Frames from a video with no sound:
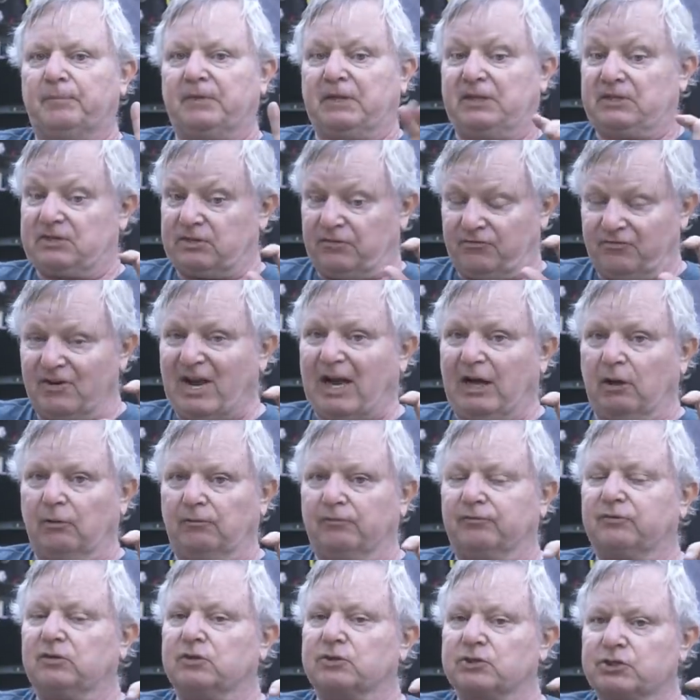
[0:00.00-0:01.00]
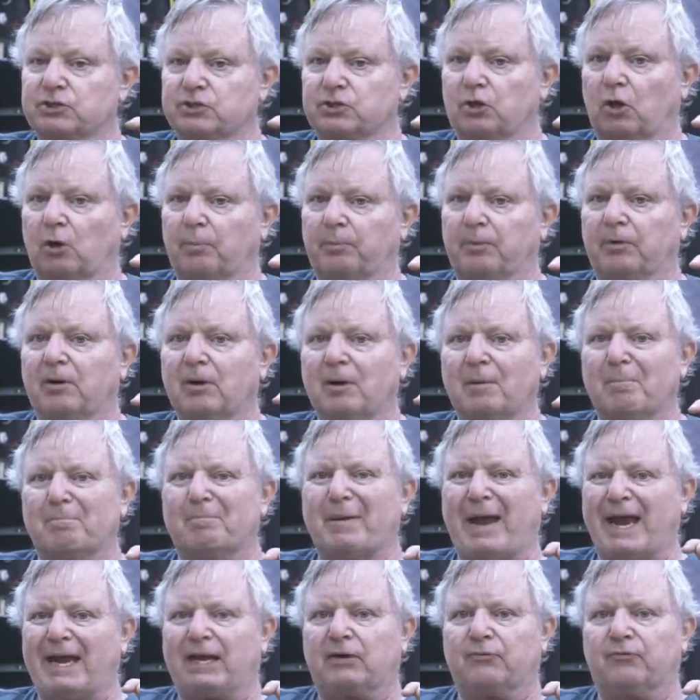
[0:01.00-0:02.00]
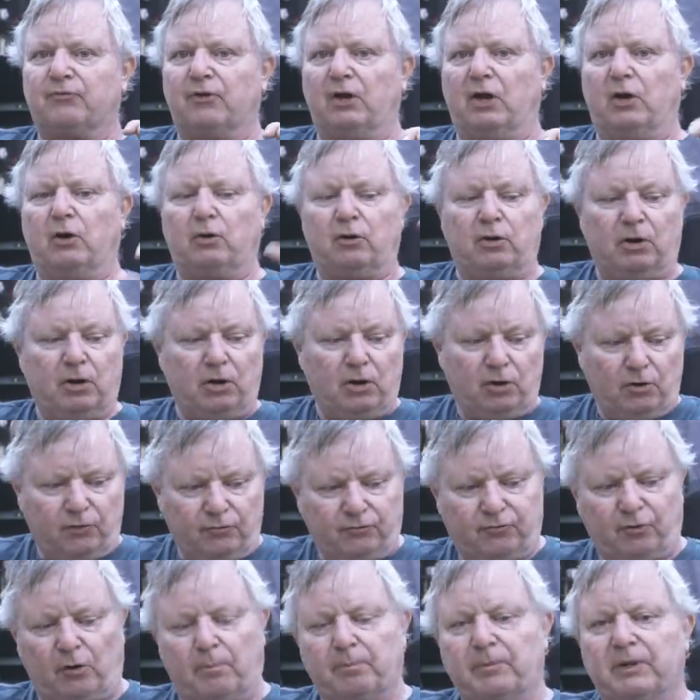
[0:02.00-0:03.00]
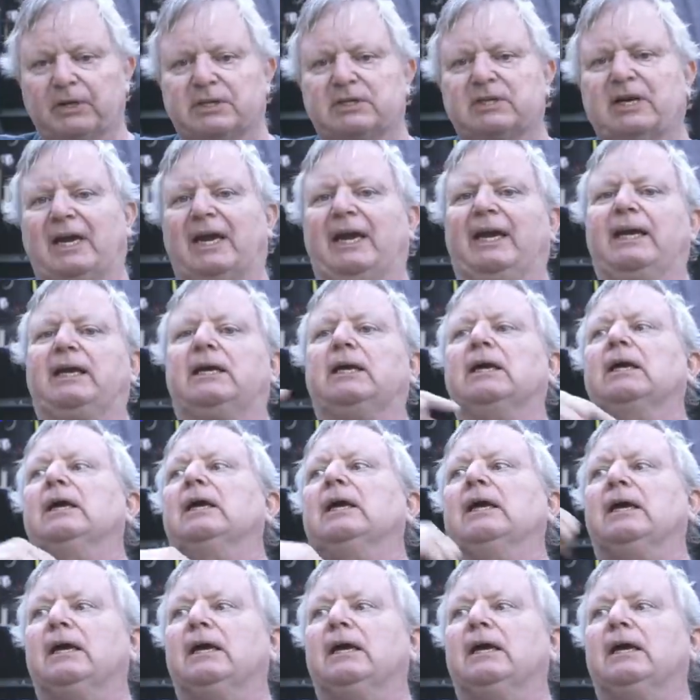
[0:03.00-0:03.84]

There's a valve to stop backflow from the tank,